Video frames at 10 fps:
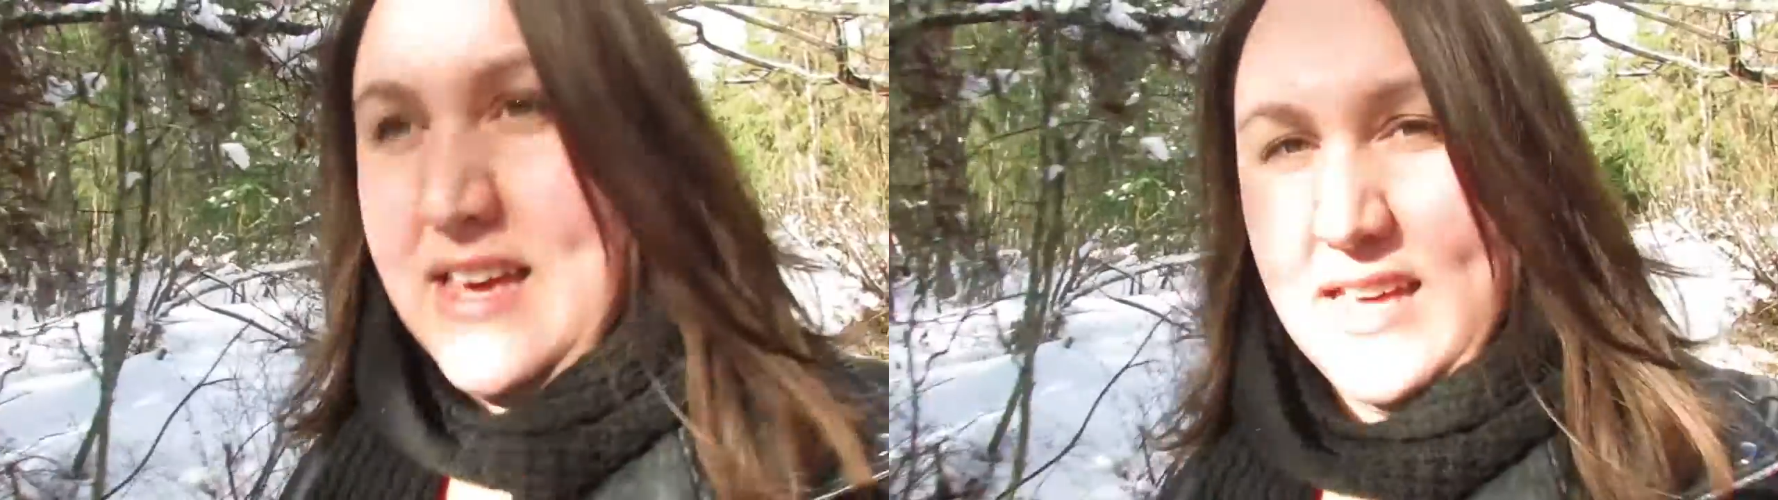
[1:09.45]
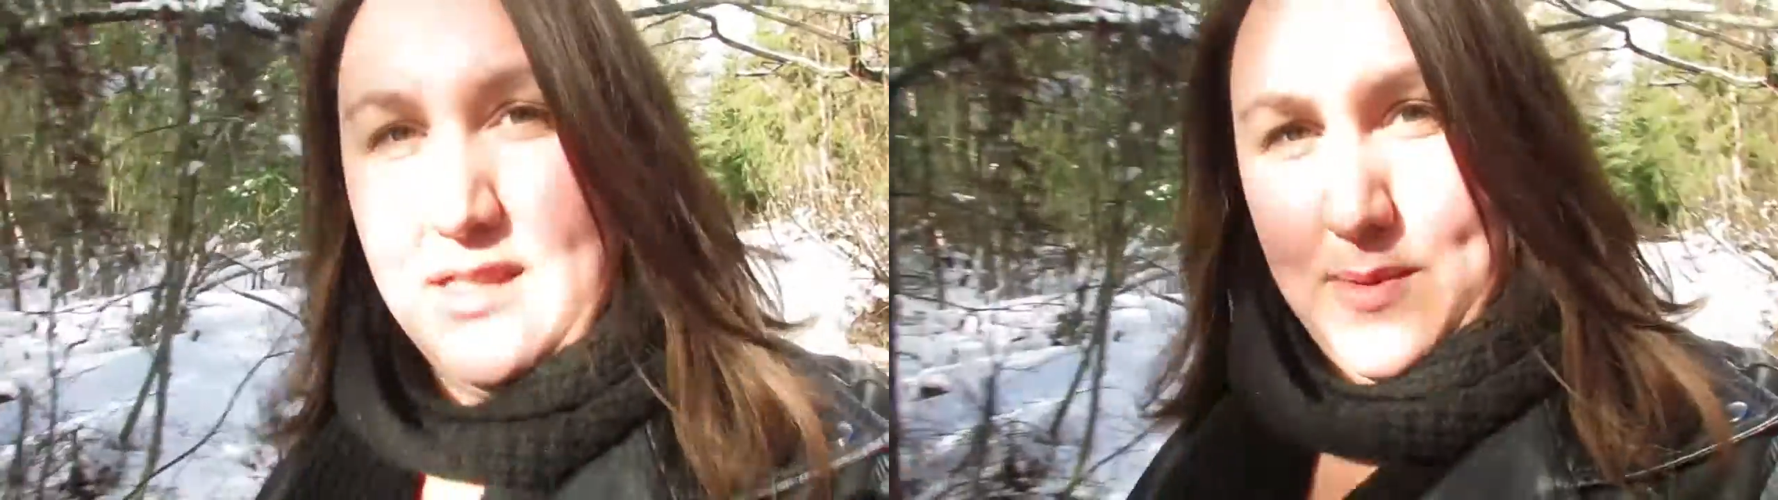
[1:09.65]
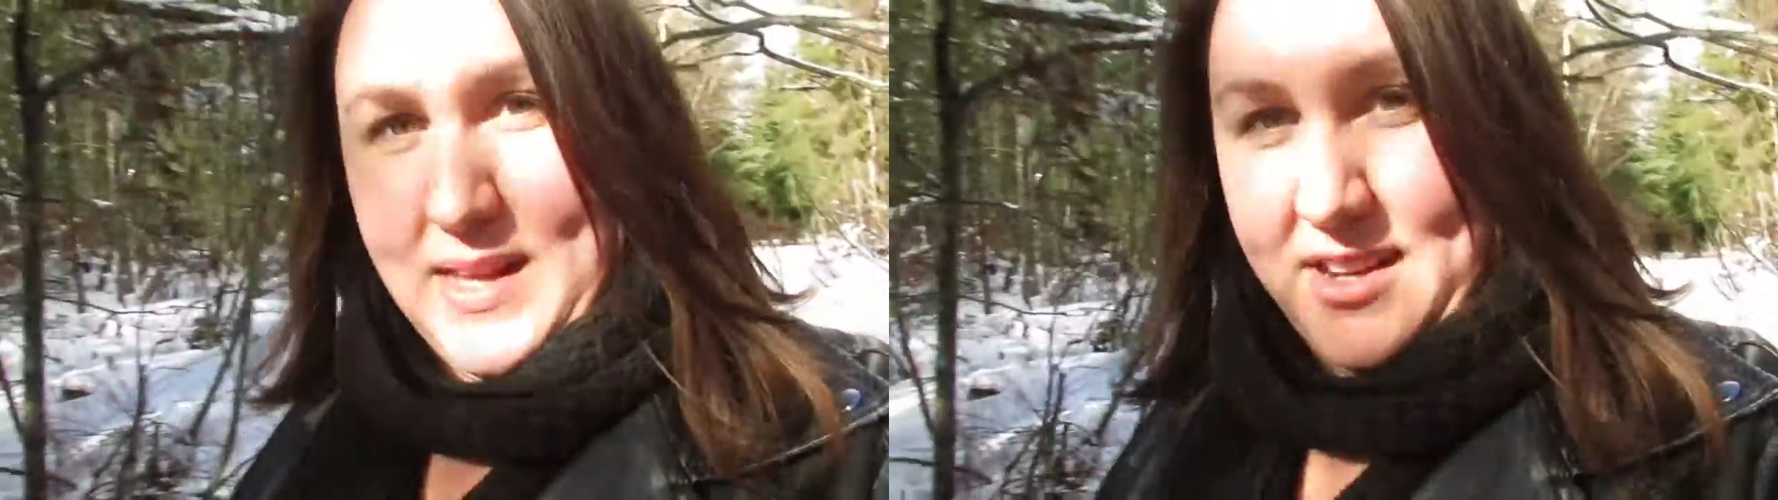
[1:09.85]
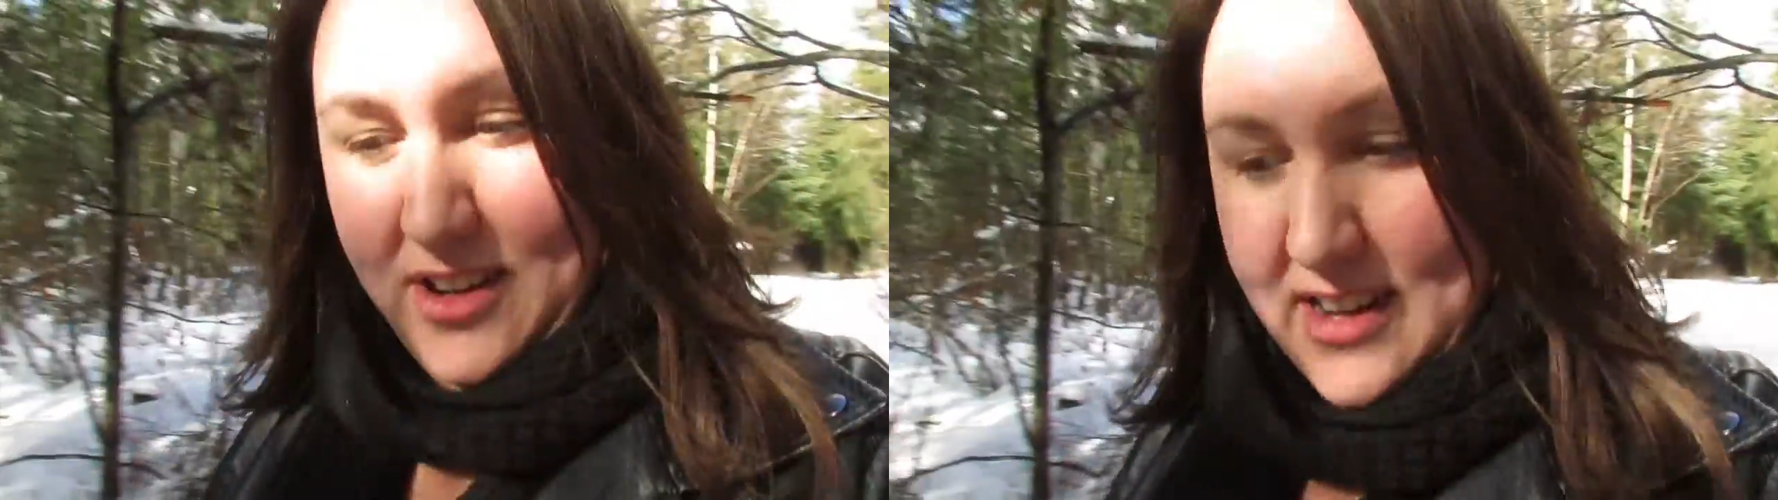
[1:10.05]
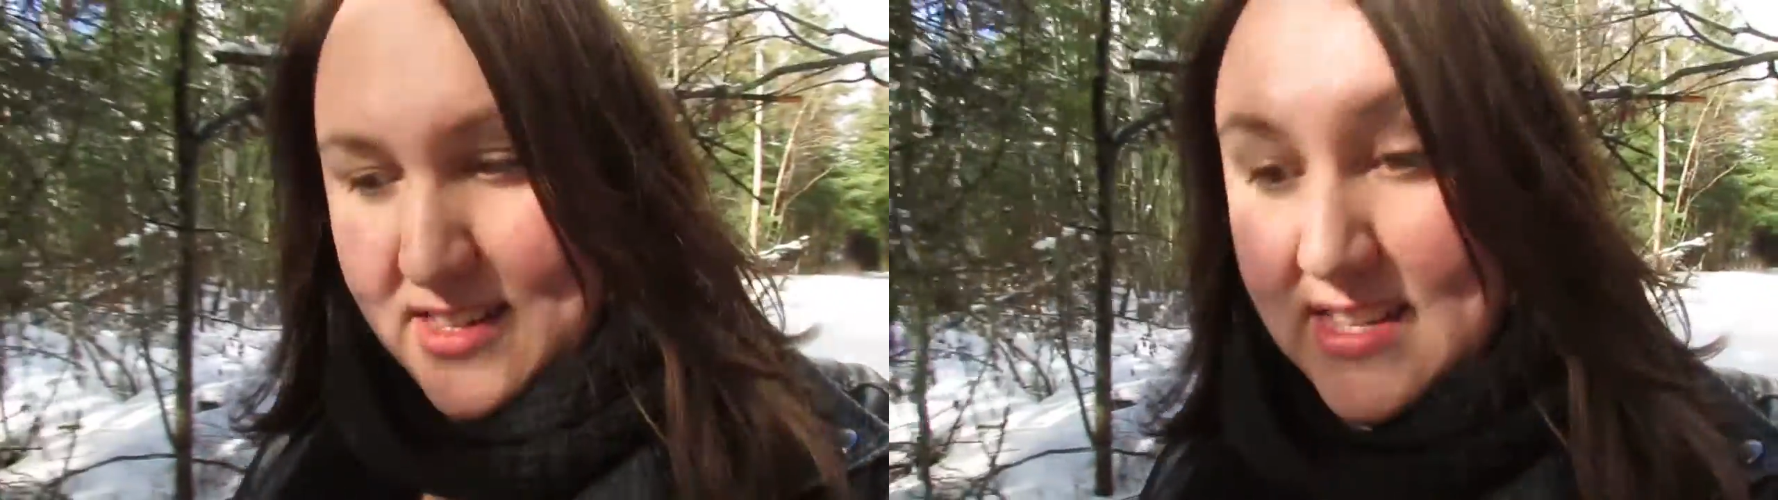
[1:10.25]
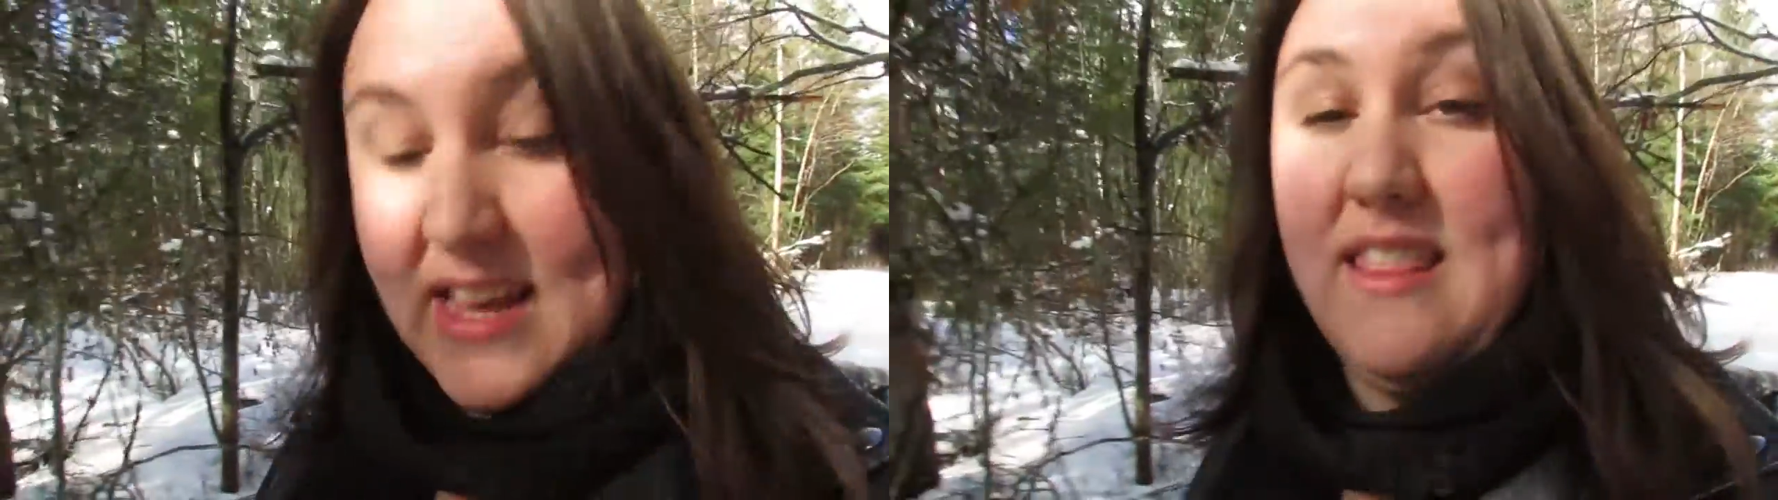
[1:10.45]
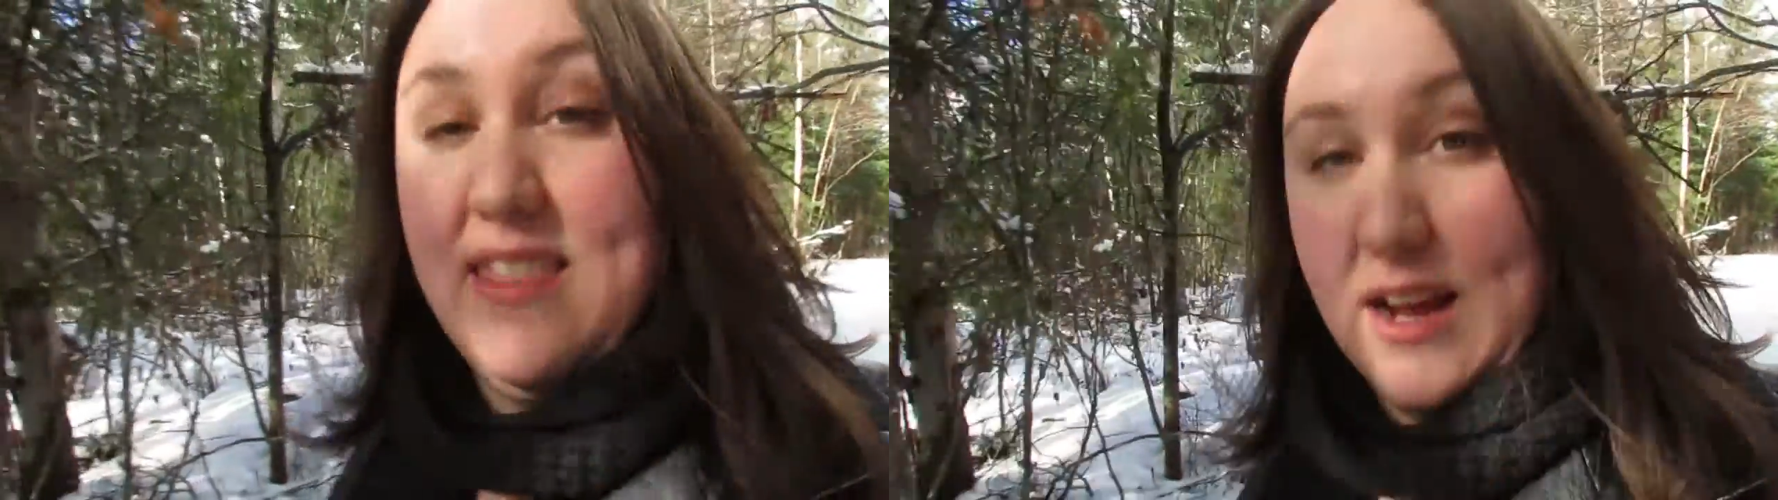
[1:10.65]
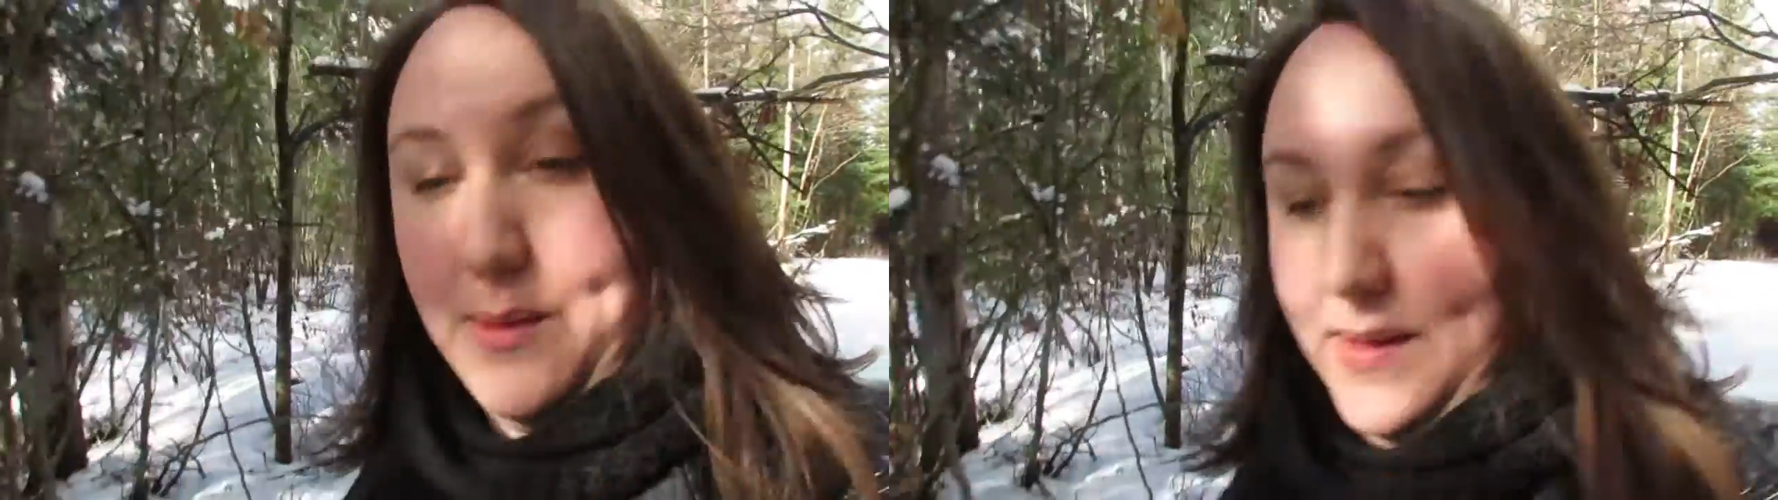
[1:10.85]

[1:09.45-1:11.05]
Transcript: in the wilderness, in their